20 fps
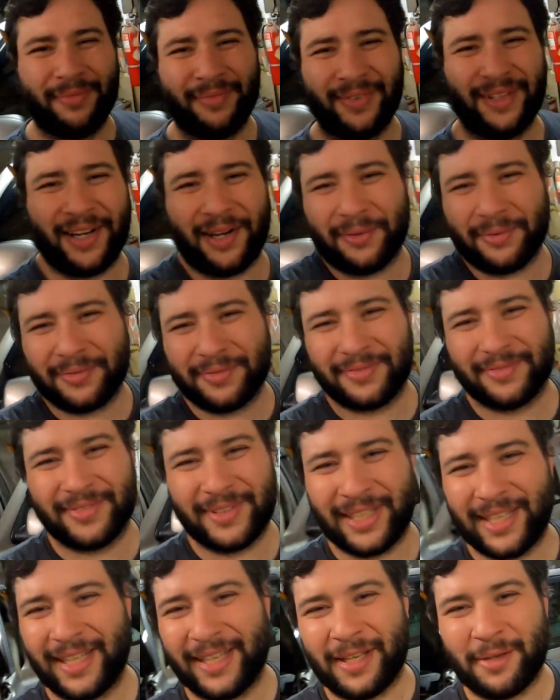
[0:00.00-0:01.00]
You know,
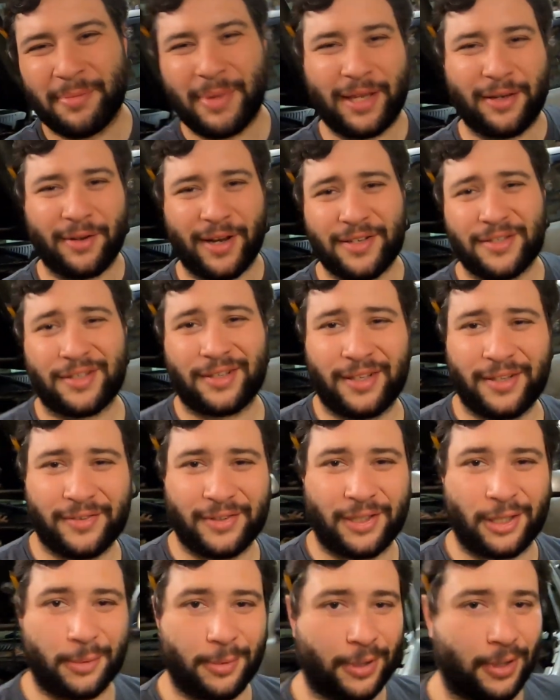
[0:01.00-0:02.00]
make your engine live a
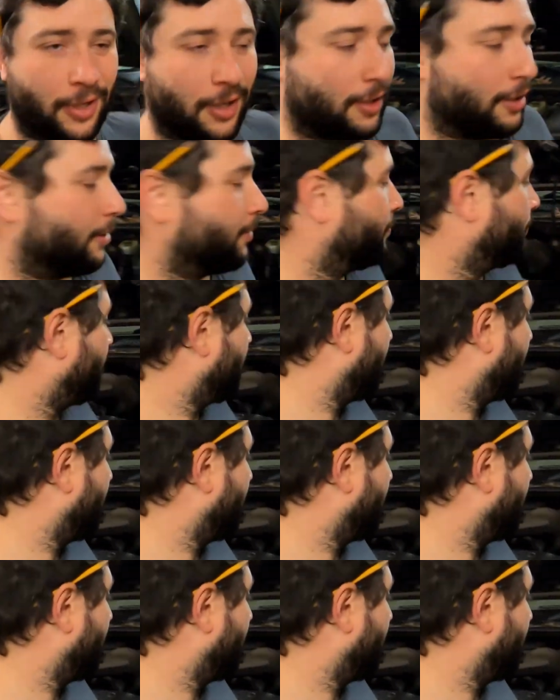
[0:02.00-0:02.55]
little bit longer.